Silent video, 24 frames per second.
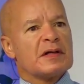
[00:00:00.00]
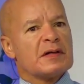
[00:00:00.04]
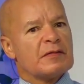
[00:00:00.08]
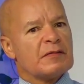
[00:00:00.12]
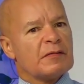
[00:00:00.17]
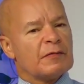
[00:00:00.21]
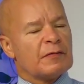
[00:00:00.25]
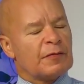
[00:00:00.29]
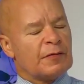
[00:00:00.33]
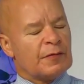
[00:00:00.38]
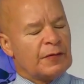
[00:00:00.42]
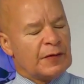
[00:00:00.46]

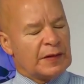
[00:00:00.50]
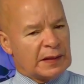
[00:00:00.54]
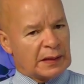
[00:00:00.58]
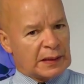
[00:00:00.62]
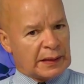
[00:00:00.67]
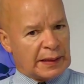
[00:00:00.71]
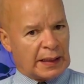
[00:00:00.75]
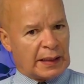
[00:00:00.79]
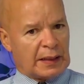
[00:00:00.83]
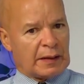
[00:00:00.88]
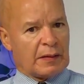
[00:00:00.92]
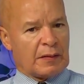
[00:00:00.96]

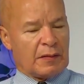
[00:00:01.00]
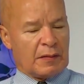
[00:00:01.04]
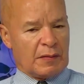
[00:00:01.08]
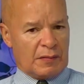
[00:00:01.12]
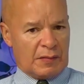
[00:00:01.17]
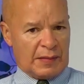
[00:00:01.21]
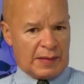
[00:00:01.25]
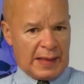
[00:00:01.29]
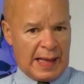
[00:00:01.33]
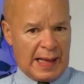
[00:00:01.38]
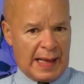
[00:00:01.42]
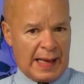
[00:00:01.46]
feeling
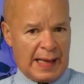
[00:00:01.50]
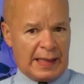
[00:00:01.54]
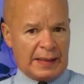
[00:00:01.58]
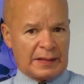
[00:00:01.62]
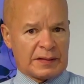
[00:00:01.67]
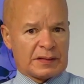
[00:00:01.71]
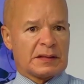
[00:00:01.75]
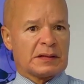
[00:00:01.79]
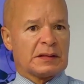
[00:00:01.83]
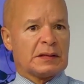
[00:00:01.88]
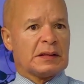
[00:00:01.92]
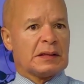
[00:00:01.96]

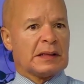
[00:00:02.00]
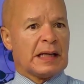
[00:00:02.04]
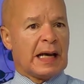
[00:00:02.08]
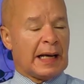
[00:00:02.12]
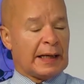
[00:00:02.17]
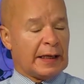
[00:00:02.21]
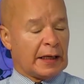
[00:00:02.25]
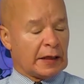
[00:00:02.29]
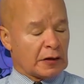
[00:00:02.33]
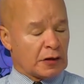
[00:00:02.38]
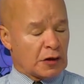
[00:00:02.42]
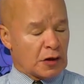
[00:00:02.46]
that
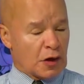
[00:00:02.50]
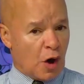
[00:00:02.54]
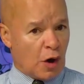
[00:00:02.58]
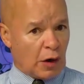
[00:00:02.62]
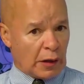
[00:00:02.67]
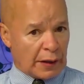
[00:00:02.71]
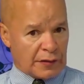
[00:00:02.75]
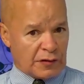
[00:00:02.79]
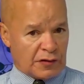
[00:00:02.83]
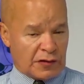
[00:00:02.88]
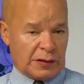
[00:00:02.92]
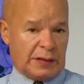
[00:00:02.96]
and
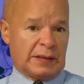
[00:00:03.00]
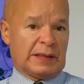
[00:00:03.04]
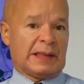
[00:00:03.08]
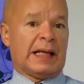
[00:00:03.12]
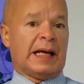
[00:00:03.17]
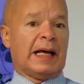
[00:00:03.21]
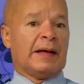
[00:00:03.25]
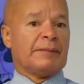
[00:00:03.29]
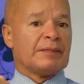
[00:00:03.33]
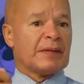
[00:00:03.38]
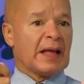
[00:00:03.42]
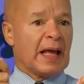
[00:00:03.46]
acknowledging
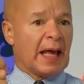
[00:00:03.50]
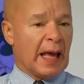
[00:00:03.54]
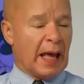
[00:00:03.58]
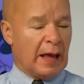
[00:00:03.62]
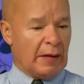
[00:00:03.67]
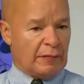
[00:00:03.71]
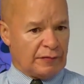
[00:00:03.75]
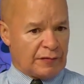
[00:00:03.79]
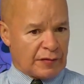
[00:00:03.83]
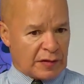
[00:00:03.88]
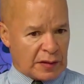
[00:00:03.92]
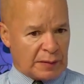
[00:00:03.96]
that
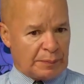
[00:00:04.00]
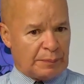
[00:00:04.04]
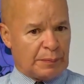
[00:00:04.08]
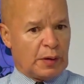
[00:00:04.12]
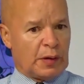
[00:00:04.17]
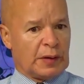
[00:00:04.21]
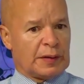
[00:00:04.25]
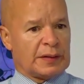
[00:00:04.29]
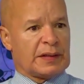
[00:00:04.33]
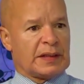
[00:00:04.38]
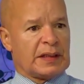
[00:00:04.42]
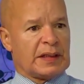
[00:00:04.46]

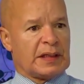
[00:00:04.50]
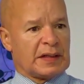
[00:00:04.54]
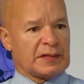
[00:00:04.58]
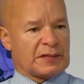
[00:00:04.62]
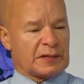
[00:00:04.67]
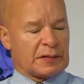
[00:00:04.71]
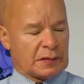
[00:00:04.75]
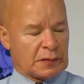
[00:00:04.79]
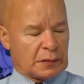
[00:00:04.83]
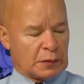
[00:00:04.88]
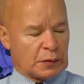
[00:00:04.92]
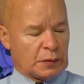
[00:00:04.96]
everybody has a
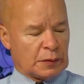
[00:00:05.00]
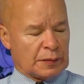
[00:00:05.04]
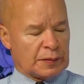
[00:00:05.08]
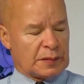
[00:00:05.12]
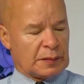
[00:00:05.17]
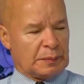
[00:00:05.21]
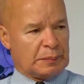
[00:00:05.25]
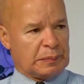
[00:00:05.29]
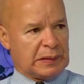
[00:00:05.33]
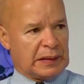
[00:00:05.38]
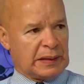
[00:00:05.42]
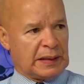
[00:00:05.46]
role to
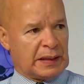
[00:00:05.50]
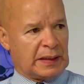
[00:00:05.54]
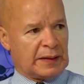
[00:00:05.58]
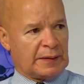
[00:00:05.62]
play.